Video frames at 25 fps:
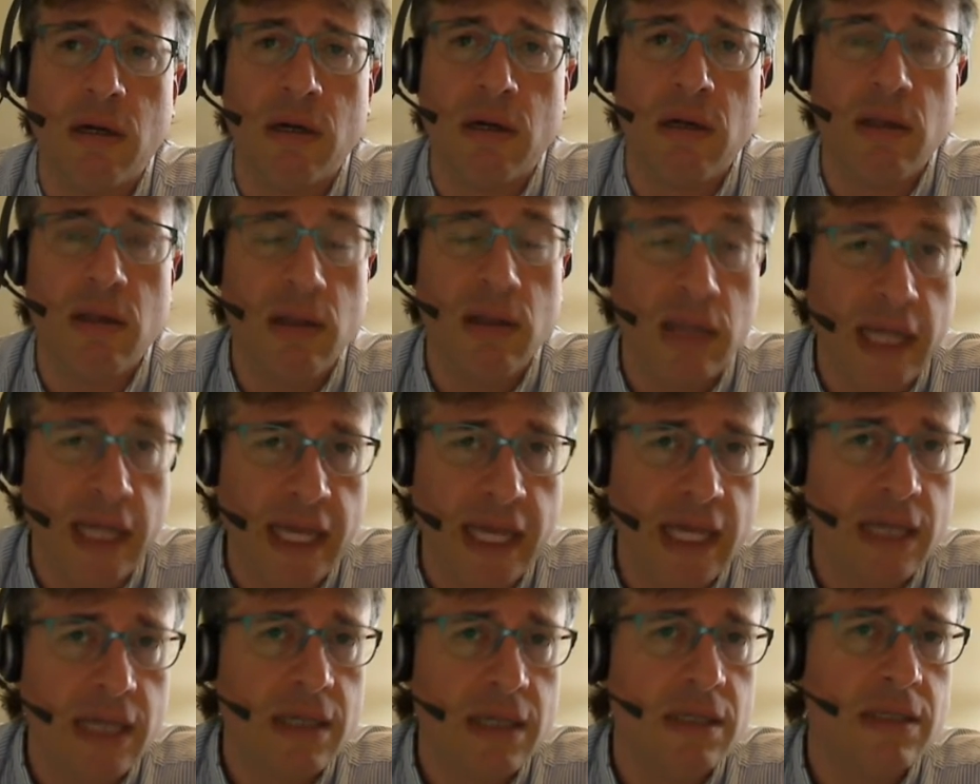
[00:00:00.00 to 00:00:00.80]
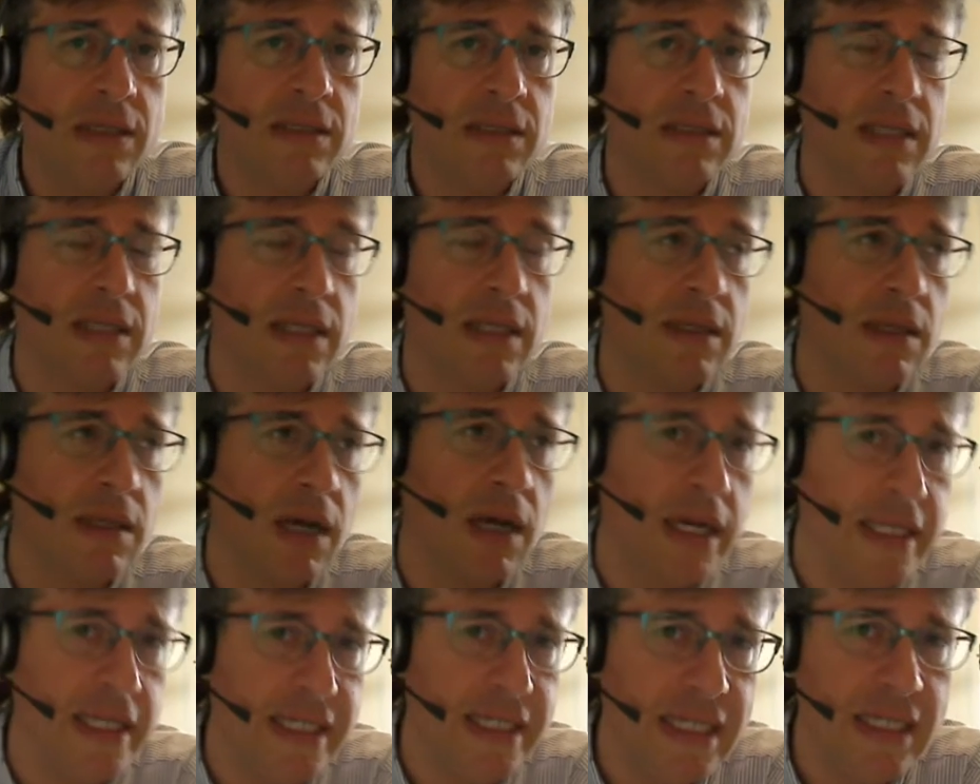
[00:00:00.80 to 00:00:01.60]
links and
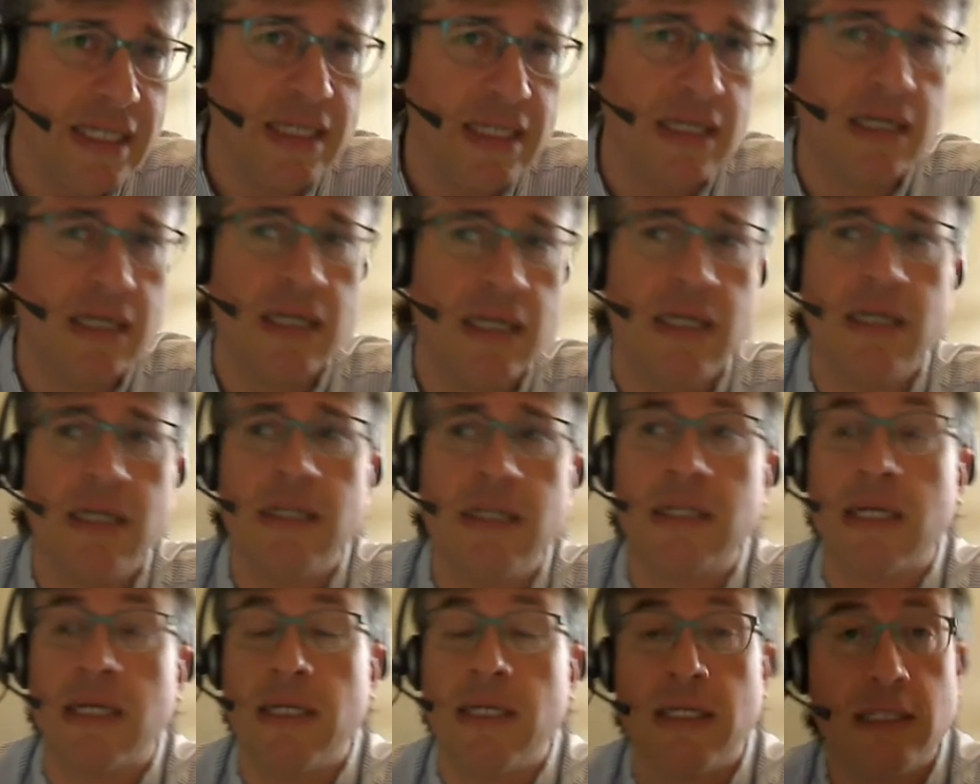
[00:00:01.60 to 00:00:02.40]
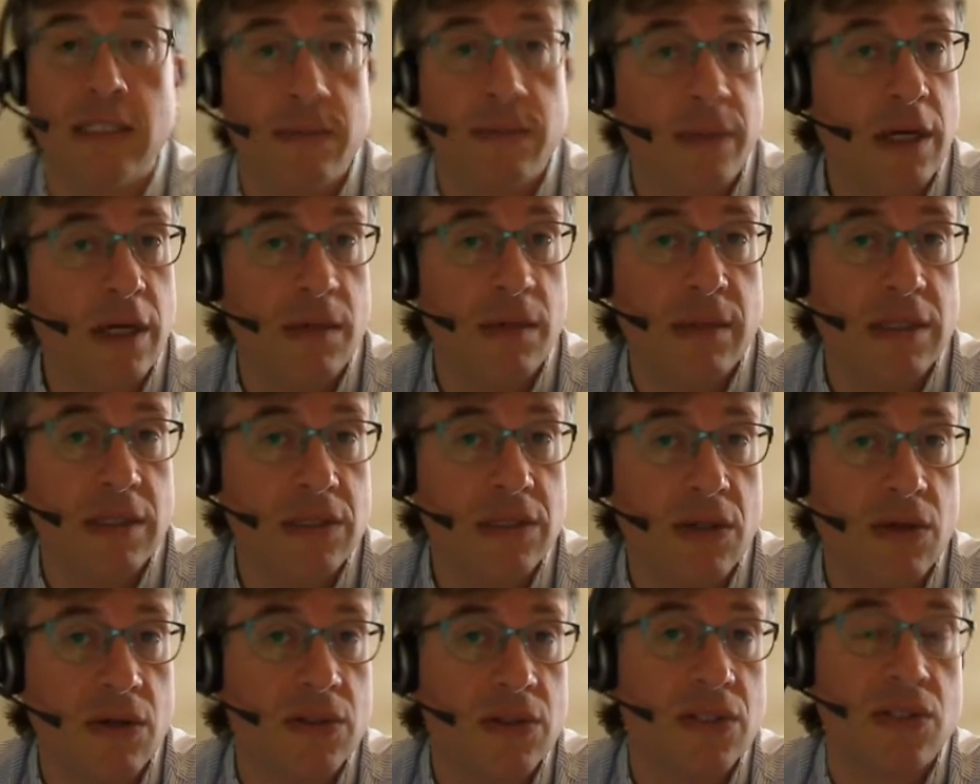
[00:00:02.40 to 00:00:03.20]
ideas and experiments
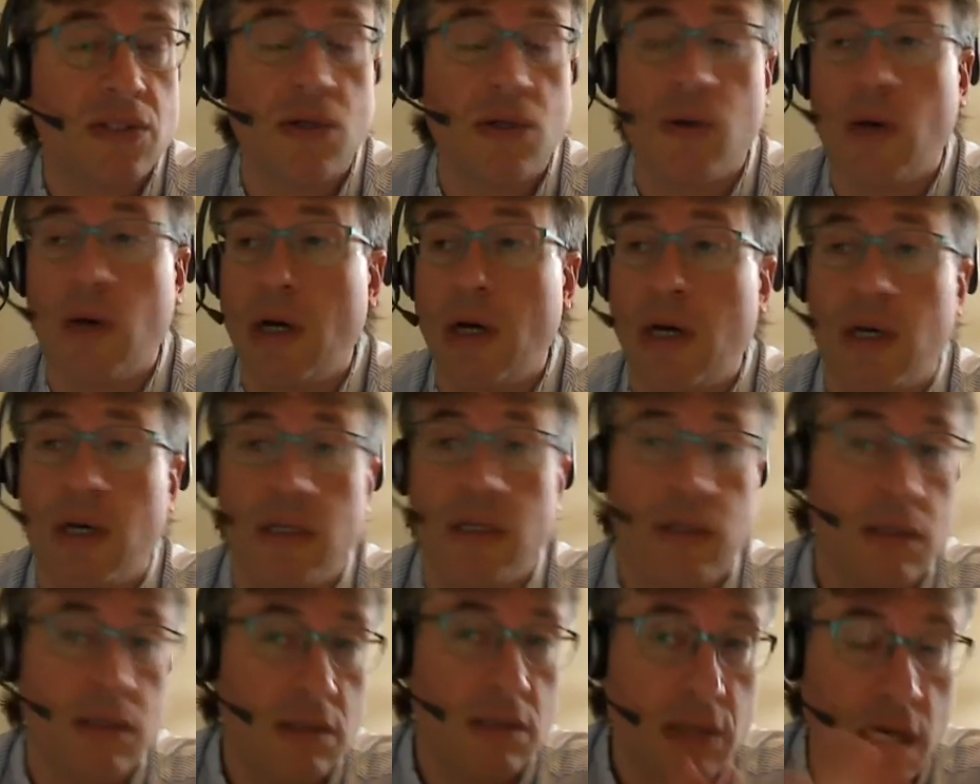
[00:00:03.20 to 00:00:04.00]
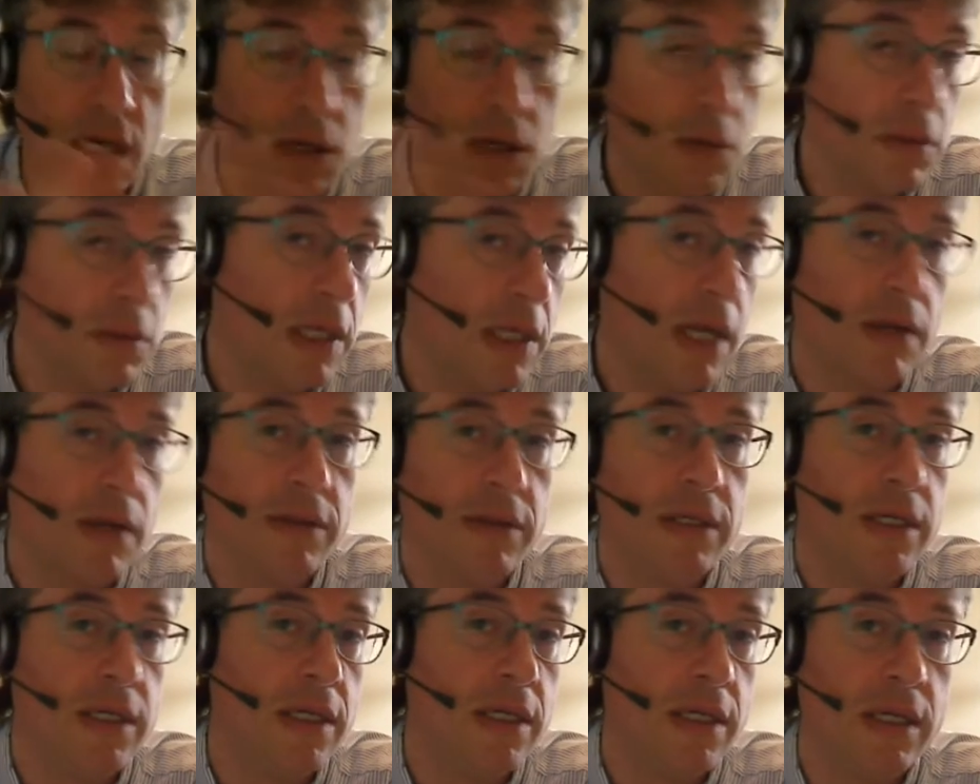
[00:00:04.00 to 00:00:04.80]
also on not only on
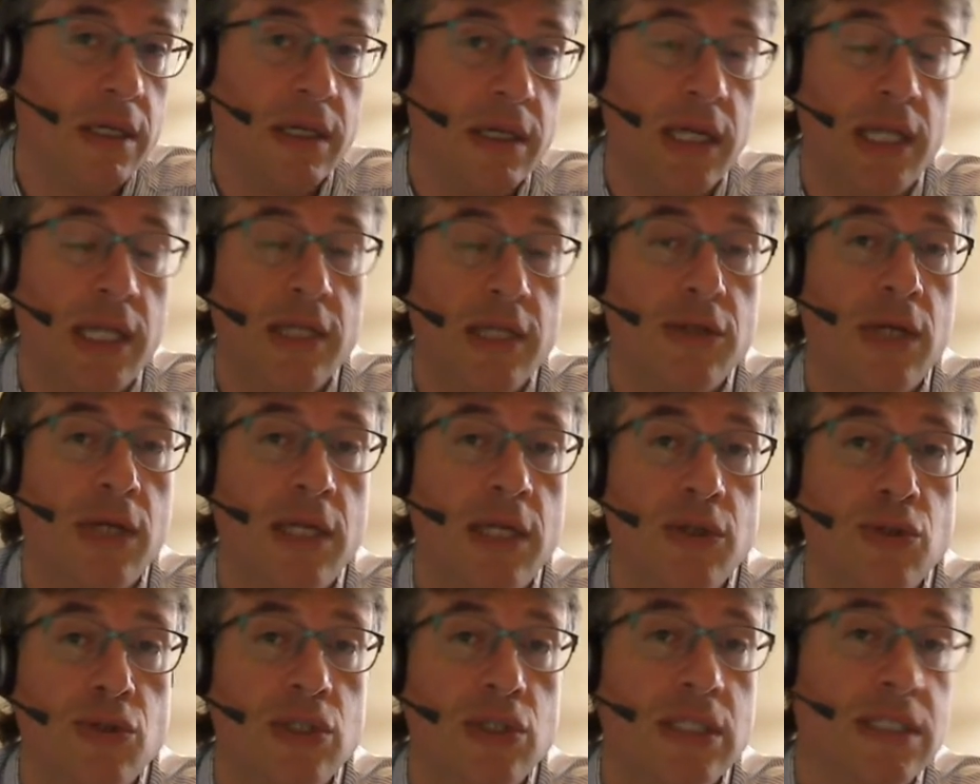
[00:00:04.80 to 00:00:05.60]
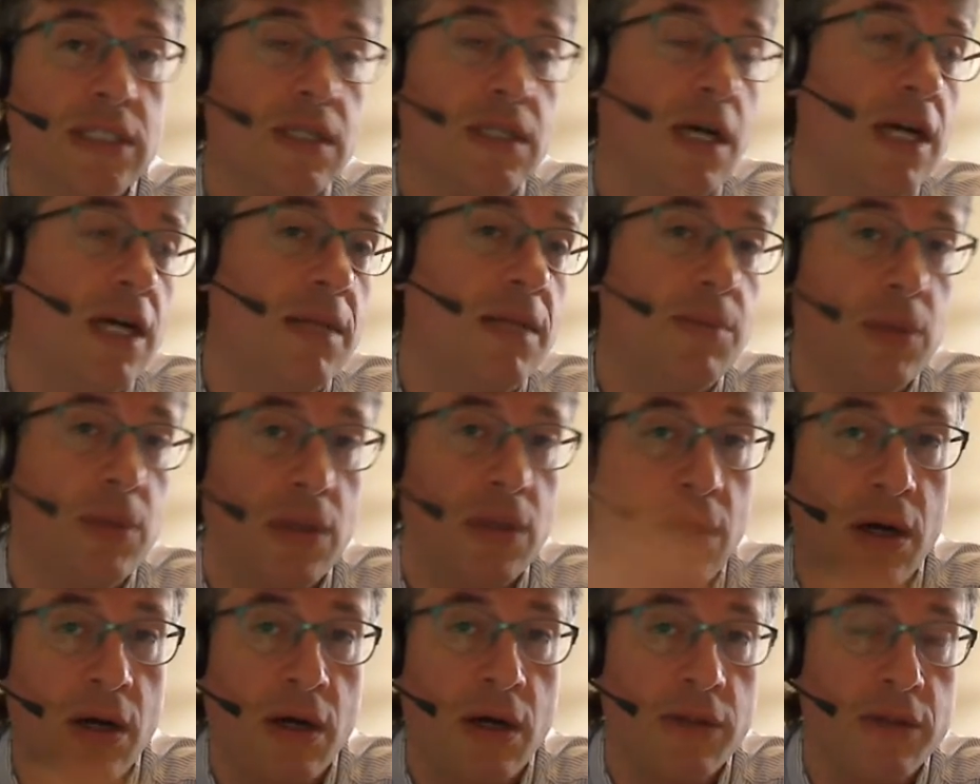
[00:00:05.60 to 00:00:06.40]
the energy side, but
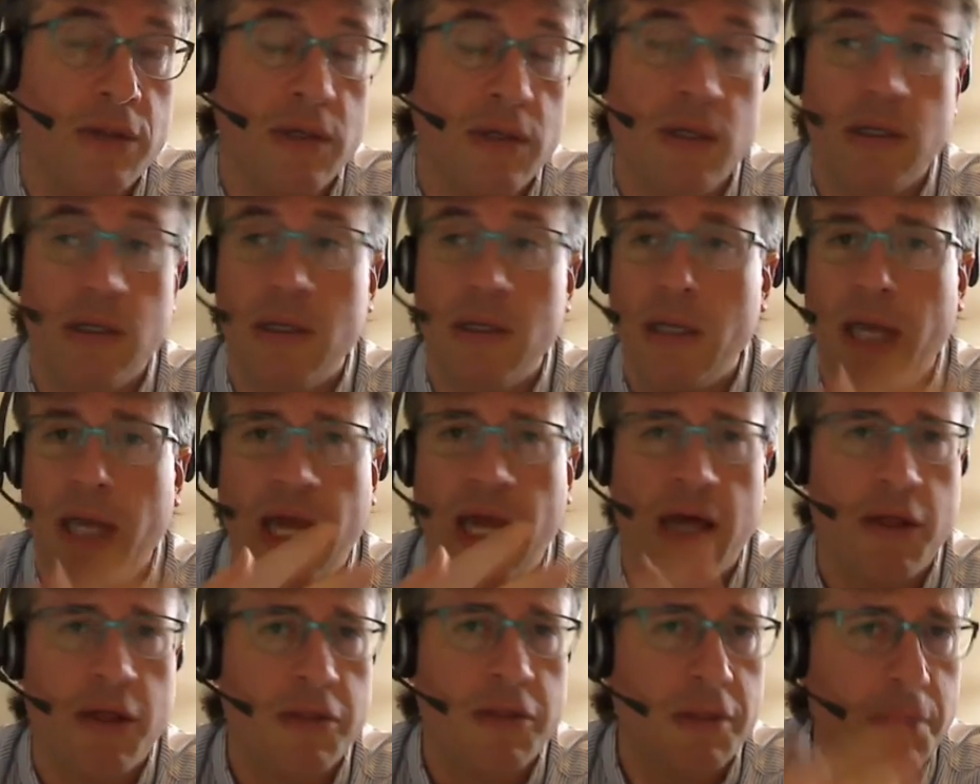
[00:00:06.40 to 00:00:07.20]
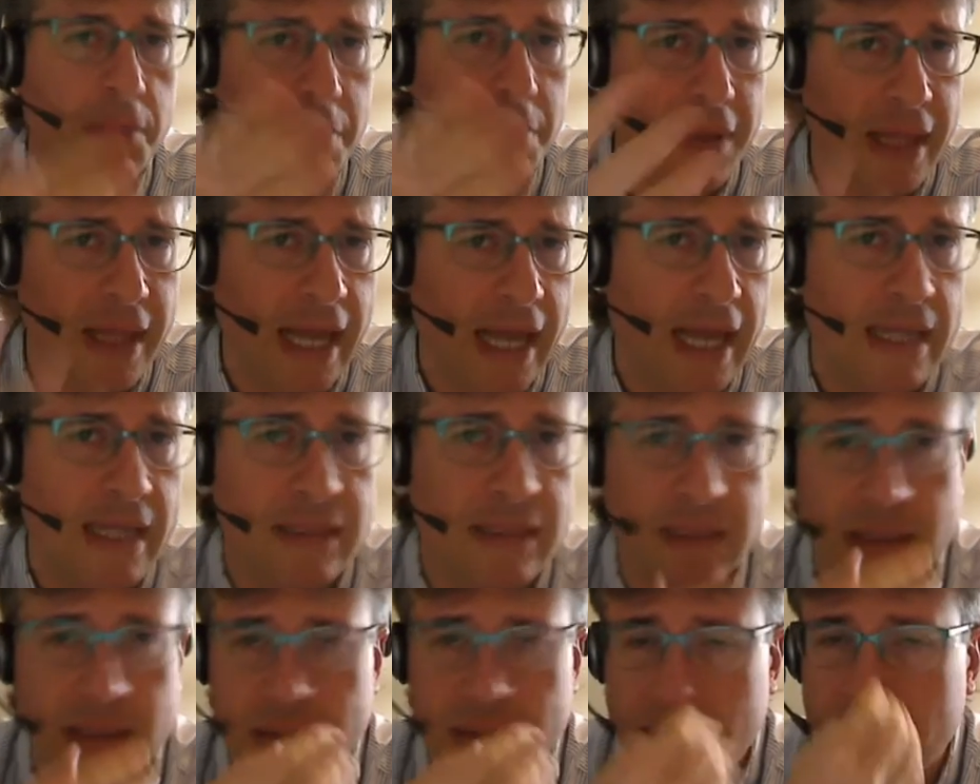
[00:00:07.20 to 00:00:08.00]
on the health and
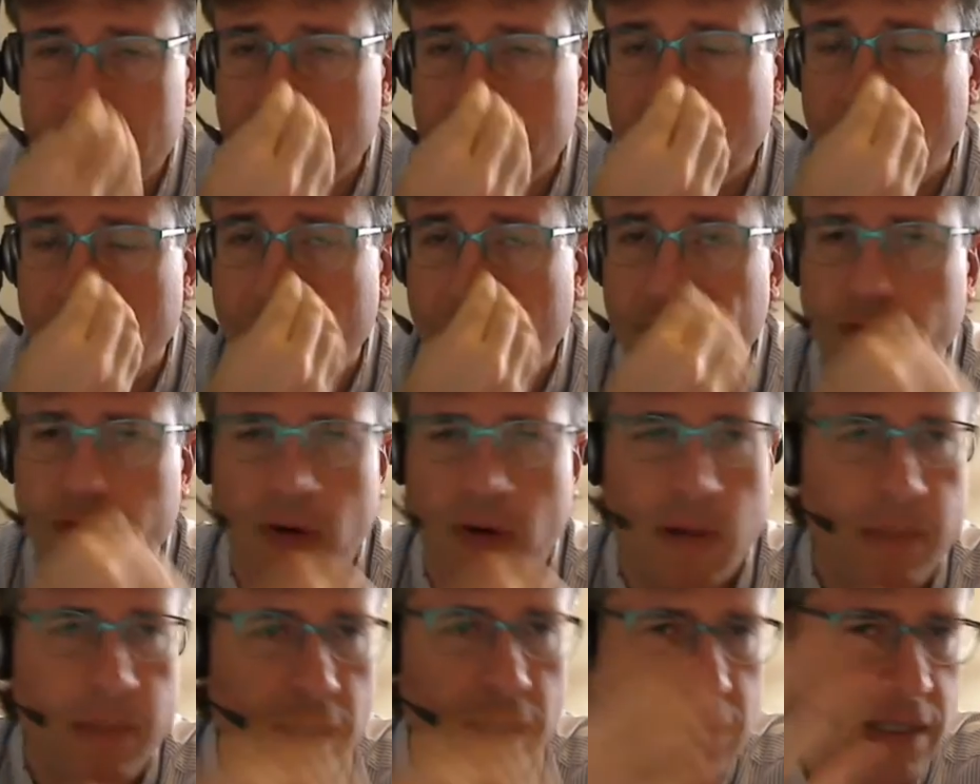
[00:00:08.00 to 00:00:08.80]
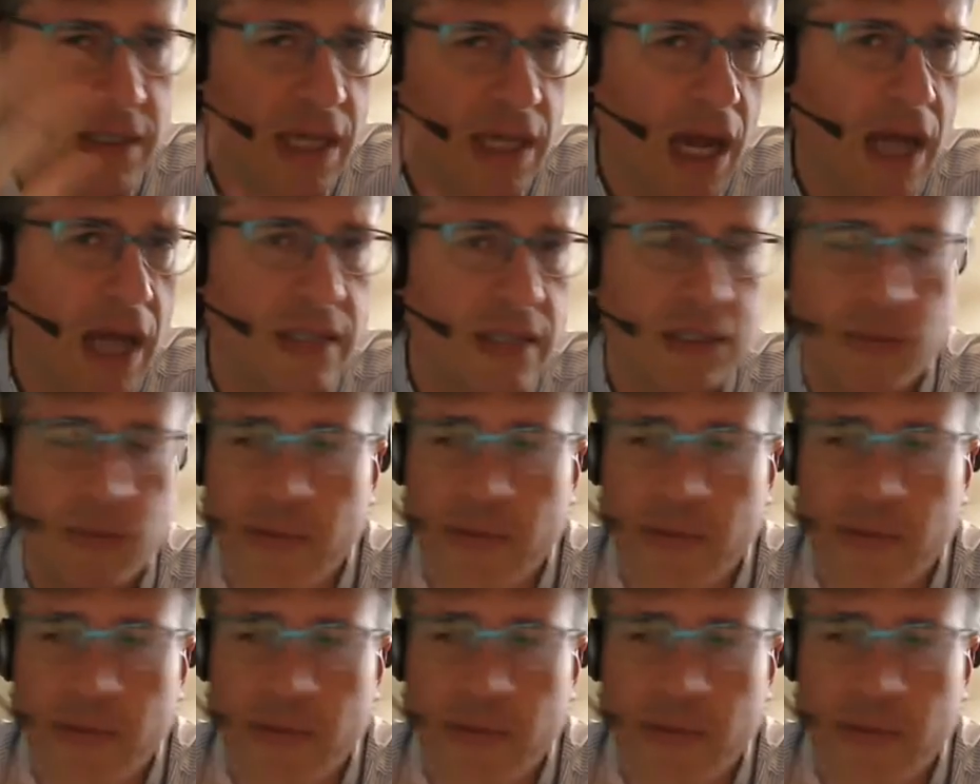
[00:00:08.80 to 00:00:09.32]
plants, and about GANs.